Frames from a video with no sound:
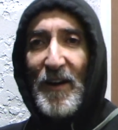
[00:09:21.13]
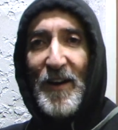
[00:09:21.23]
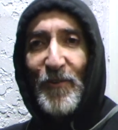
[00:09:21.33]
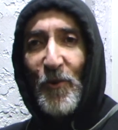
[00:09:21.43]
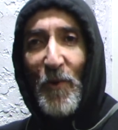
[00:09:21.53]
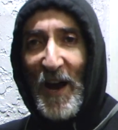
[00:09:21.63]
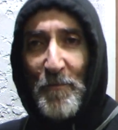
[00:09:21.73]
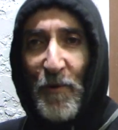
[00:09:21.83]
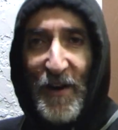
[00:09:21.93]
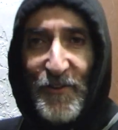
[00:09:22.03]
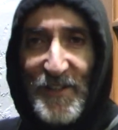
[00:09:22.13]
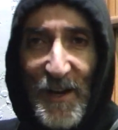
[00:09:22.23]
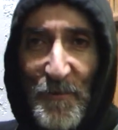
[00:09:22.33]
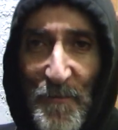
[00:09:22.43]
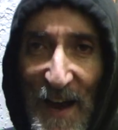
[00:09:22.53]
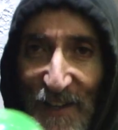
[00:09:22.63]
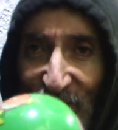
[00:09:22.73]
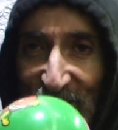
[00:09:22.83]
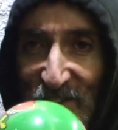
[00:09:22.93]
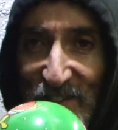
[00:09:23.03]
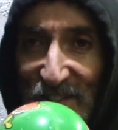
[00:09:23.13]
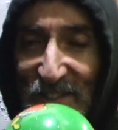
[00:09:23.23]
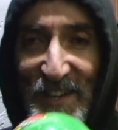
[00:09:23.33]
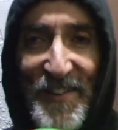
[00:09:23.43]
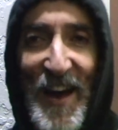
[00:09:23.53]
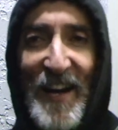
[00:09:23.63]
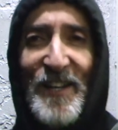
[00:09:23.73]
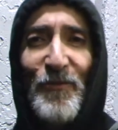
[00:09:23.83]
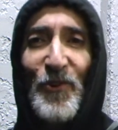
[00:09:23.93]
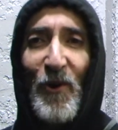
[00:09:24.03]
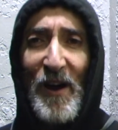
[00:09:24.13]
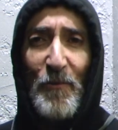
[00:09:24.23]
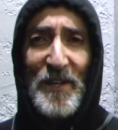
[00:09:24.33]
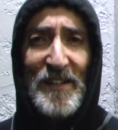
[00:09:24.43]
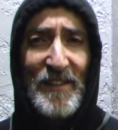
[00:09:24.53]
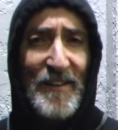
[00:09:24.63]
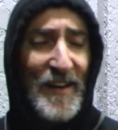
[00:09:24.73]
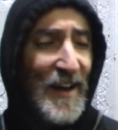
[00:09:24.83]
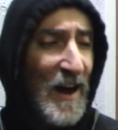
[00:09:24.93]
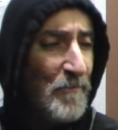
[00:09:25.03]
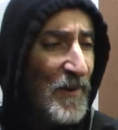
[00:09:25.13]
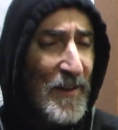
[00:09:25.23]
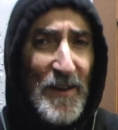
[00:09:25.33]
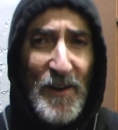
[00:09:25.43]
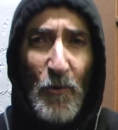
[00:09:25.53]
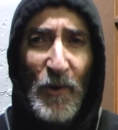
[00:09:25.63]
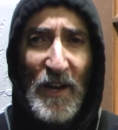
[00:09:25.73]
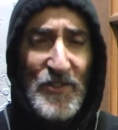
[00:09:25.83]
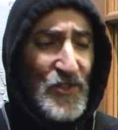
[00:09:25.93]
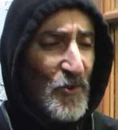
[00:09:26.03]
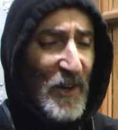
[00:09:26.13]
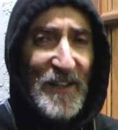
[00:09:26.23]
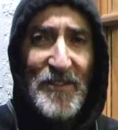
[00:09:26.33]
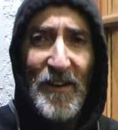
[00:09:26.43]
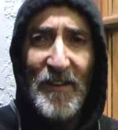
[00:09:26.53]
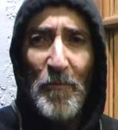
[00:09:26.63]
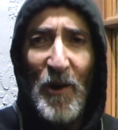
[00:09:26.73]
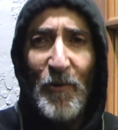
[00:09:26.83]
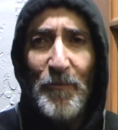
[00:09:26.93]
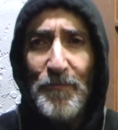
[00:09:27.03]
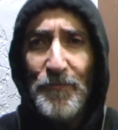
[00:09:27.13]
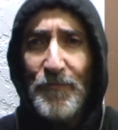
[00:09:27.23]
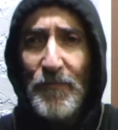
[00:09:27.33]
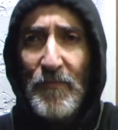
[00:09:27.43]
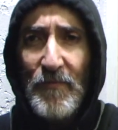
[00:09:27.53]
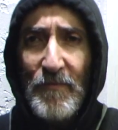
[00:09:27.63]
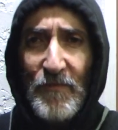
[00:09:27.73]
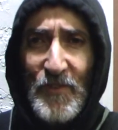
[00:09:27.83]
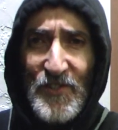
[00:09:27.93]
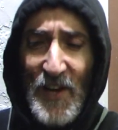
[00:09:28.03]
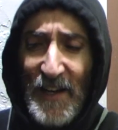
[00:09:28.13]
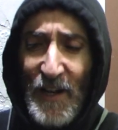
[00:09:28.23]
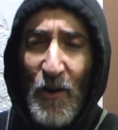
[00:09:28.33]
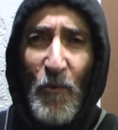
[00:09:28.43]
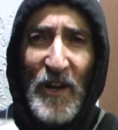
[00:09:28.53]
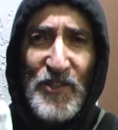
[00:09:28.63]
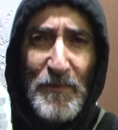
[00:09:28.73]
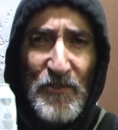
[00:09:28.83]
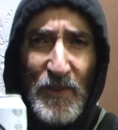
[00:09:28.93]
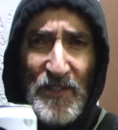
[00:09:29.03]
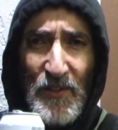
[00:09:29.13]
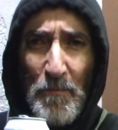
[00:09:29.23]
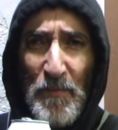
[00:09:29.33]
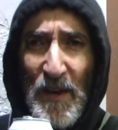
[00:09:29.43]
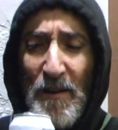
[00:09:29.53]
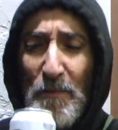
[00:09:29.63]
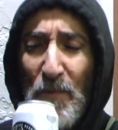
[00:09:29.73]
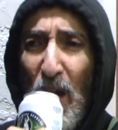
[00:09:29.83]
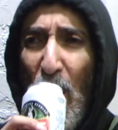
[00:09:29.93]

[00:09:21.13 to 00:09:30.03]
I don't know why I bothered coming back on just to say that, even though I already cleared it up. What else do you want to talk about? Just hang out, watch me drink some beer.